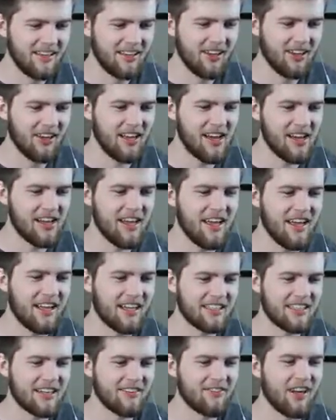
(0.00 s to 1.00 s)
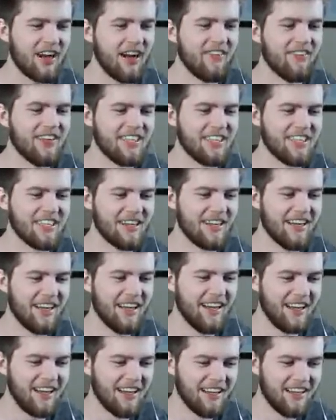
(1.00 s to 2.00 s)
Hold on, Alex. I'm coming to you.
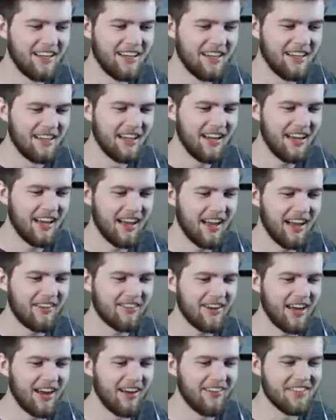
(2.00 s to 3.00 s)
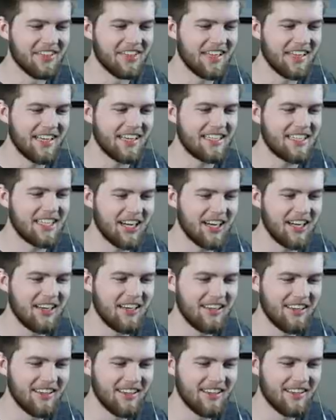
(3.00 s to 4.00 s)
I'm coming to get you.